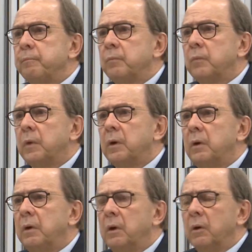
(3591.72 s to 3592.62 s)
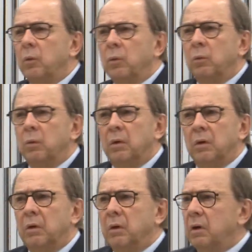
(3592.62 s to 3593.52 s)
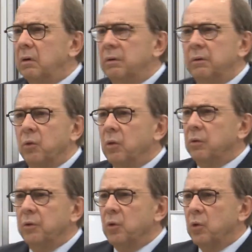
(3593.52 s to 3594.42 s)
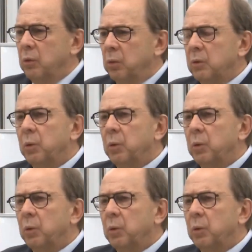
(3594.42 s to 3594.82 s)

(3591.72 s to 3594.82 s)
I don't know anything about it, but of course, I don't